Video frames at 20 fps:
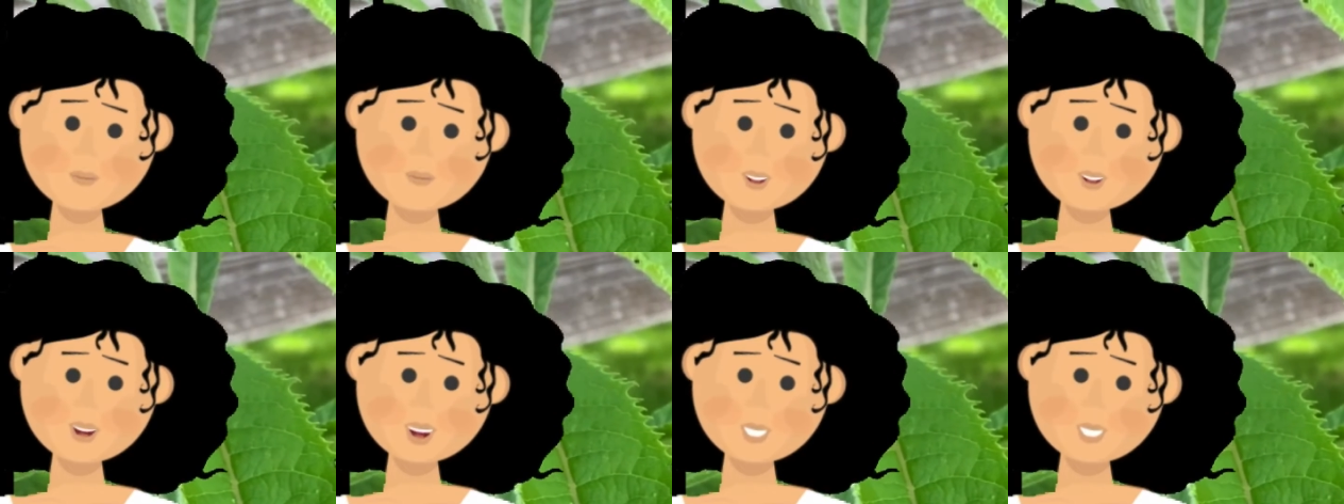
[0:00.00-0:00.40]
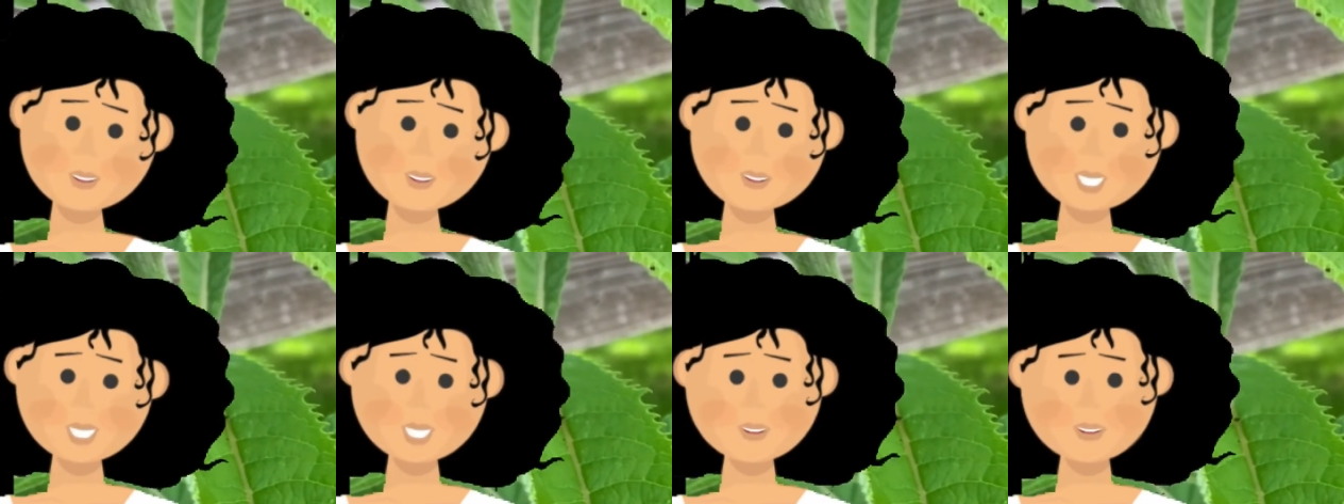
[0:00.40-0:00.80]
Thanks
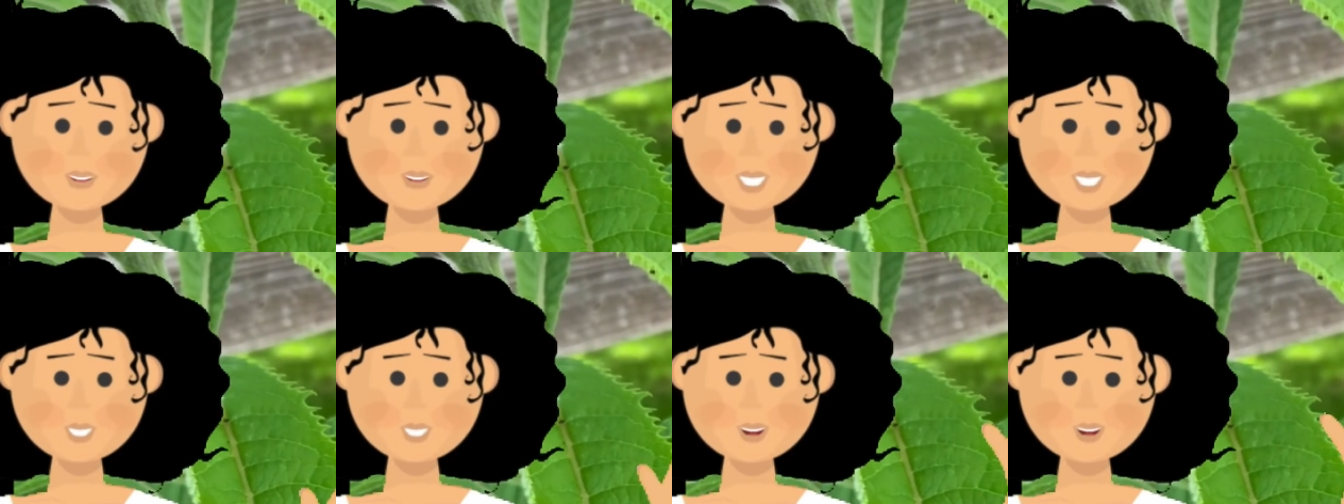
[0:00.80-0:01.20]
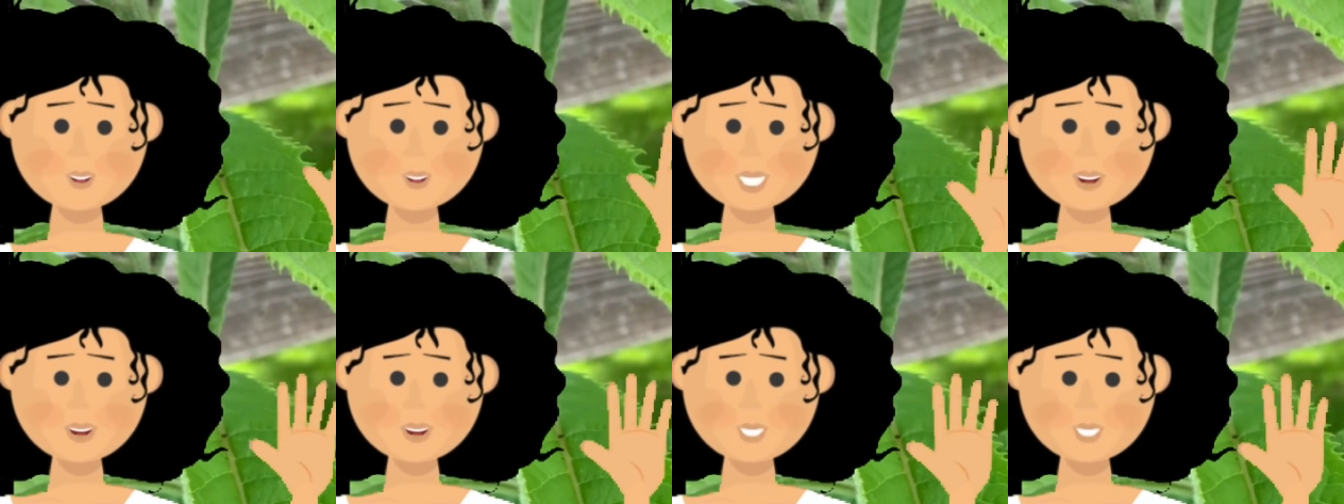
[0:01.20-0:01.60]
for watching.
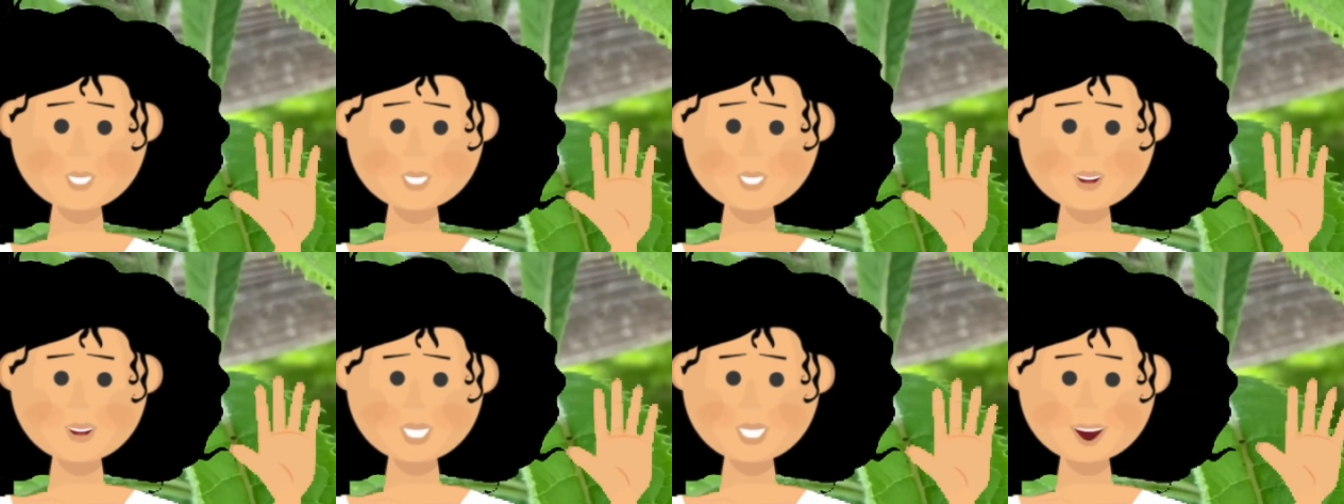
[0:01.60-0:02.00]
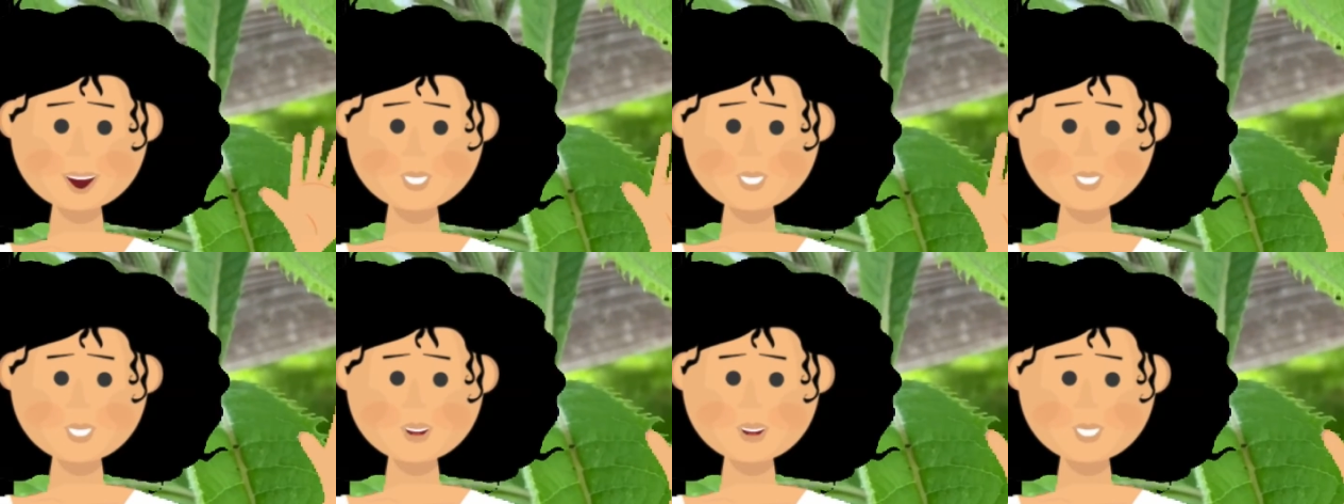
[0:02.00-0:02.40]
Until next
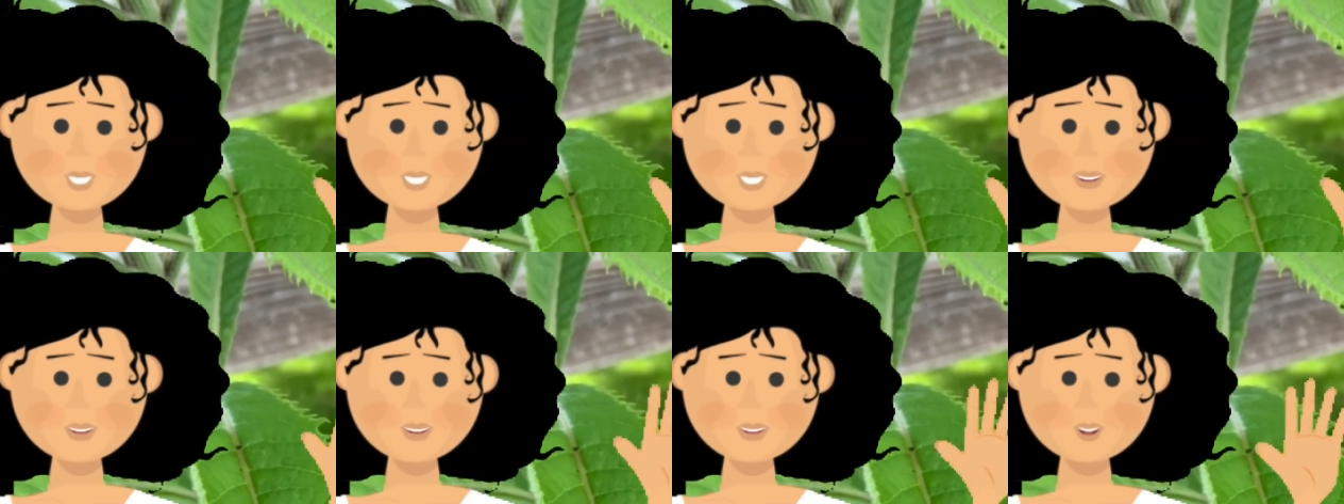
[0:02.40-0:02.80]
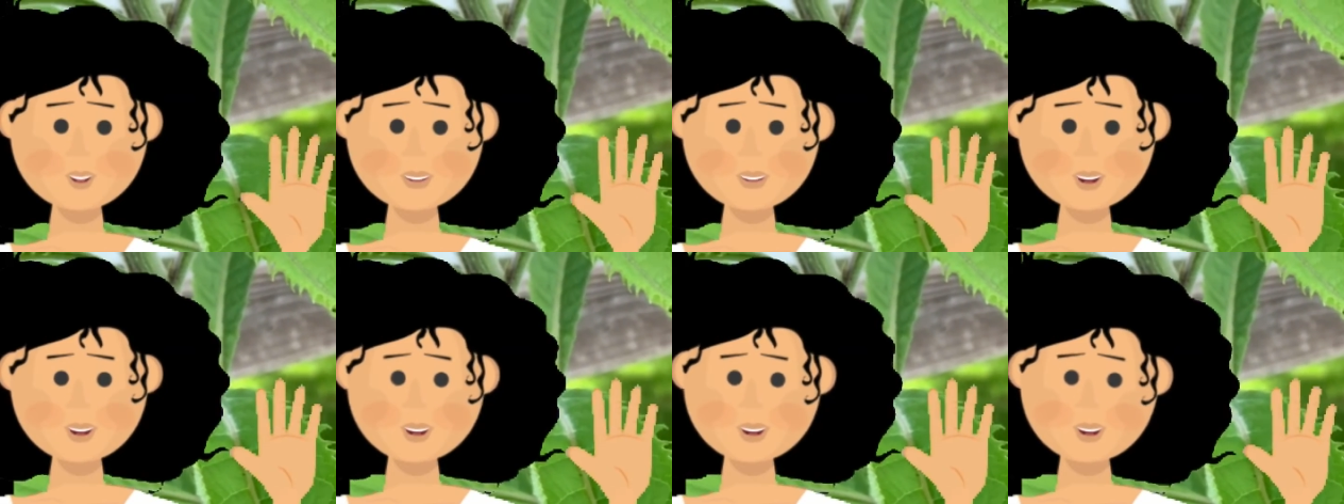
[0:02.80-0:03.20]
month, I'll
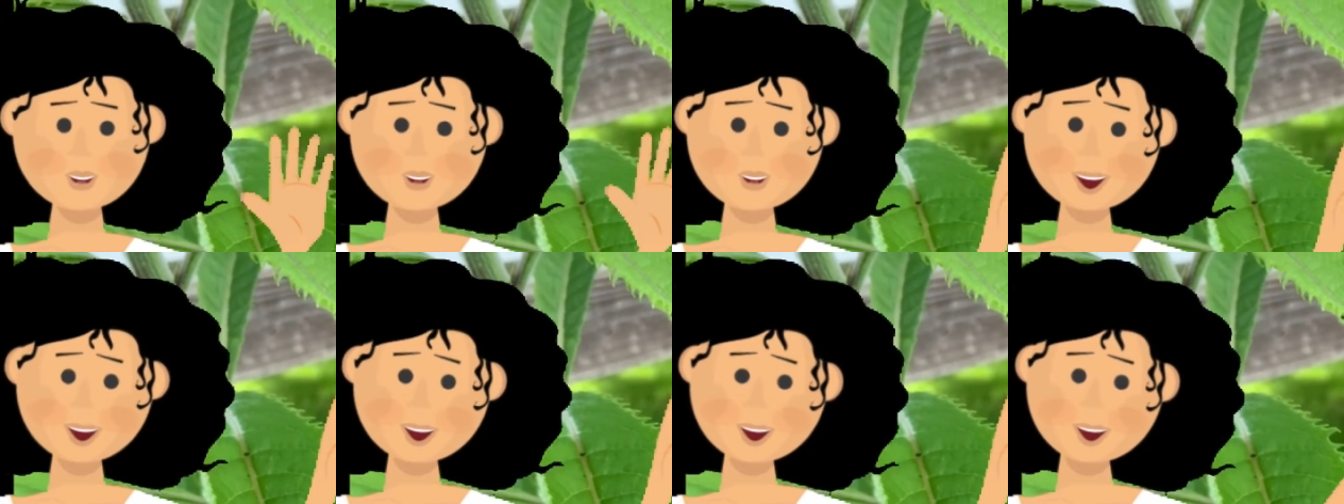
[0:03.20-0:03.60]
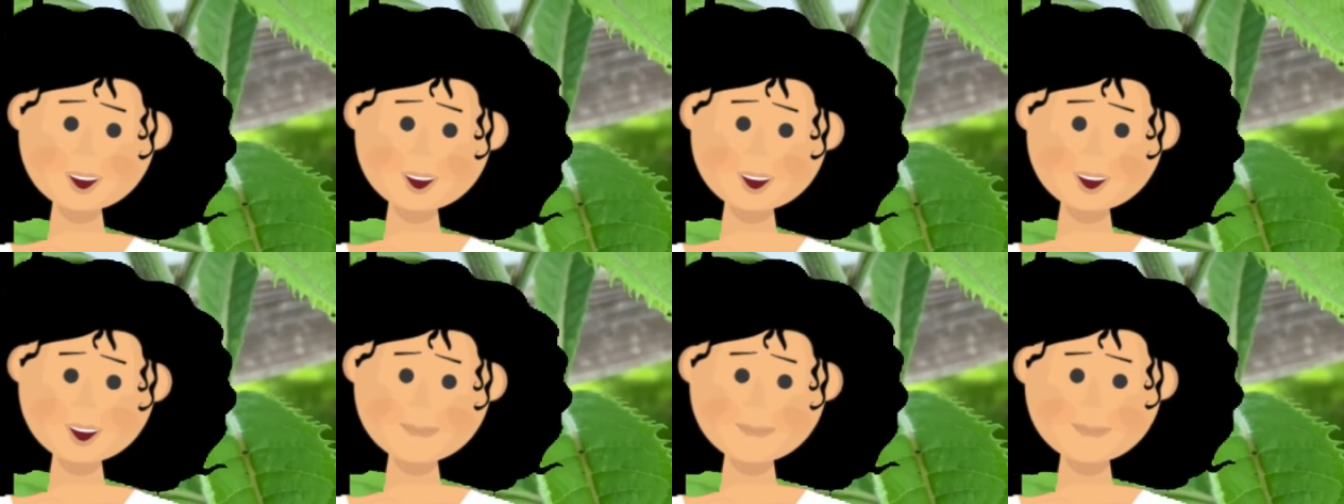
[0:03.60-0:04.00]
see you in the
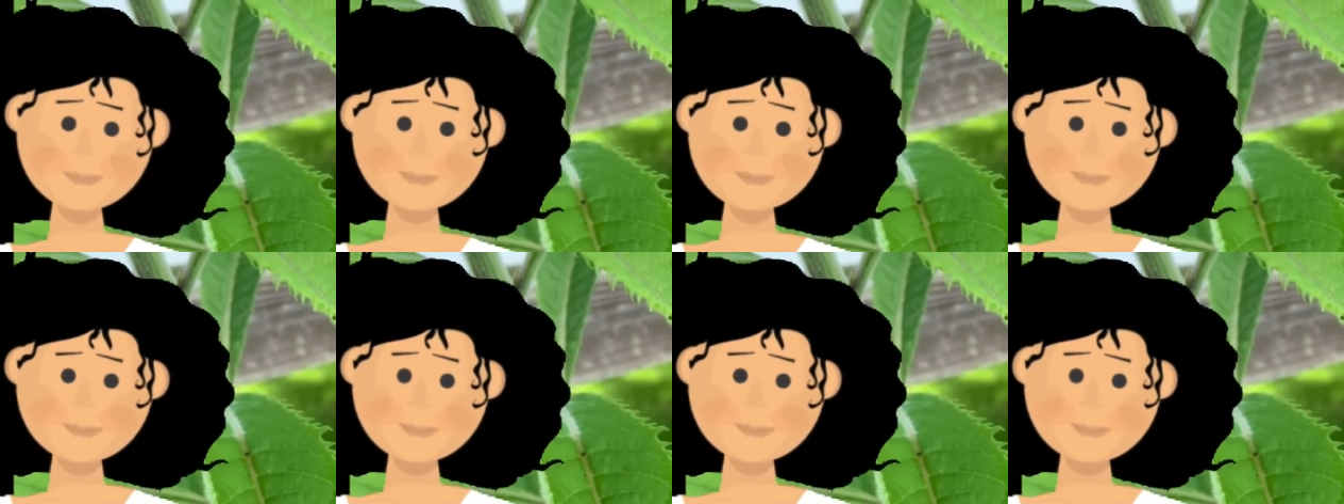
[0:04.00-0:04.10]
garden.